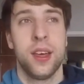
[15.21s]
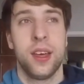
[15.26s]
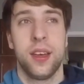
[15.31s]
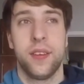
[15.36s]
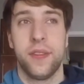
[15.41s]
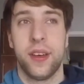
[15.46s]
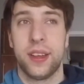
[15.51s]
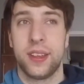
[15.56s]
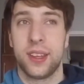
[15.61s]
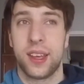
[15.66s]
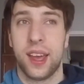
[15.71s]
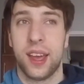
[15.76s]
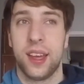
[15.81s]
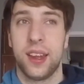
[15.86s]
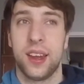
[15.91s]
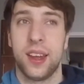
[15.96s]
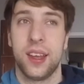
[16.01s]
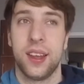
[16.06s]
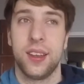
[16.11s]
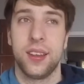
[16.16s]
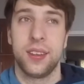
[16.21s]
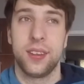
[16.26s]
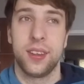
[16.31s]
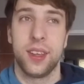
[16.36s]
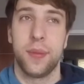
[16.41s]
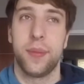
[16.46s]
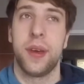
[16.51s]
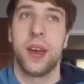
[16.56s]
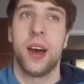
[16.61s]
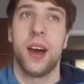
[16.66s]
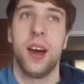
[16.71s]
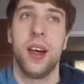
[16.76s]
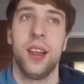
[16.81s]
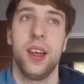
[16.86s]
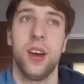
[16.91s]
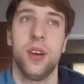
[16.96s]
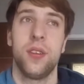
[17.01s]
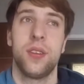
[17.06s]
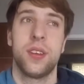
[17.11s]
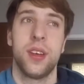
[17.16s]
investigating Sleepy
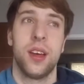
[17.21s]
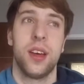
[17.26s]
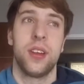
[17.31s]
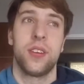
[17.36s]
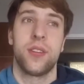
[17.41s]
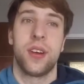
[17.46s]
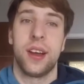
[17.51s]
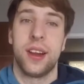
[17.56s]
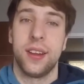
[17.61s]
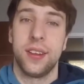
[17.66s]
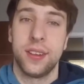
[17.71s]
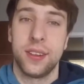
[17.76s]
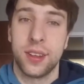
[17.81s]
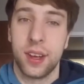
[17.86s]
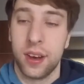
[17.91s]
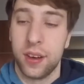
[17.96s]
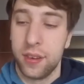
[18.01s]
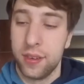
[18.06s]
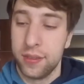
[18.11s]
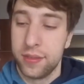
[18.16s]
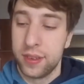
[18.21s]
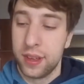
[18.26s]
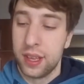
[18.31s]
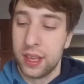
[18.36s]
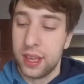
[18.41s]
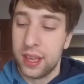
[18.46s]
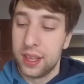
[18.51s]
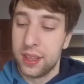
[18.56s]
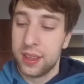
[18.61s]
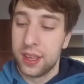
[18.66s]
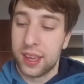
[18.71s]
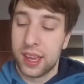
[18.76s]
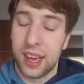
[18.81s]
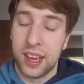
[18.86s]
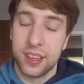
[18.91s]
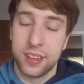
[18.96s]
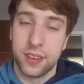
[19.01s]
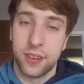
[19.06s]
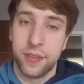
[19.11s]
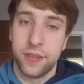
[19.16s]
Hollow to try and solve the
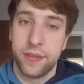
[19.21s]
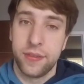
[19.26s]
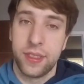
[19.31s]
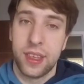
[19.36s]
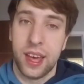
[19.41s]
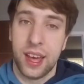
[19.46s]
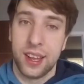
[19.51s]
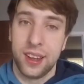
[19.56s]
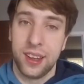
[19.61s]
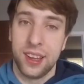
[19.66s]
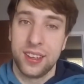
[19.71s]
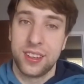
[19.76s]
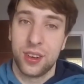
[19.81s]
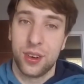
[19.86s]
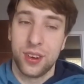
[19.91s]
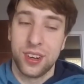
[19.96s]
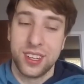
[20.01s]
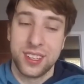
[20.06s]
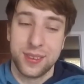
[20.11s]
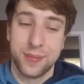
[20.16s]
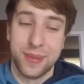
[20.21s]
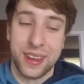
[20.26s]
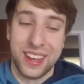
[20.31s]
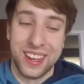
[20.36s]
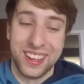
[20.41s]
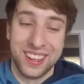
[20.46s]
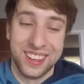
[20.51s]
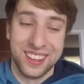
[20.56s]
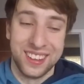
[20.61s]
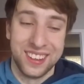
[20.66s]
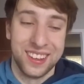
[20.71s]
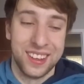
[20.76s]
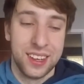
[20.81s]
case of the Headless Horseman.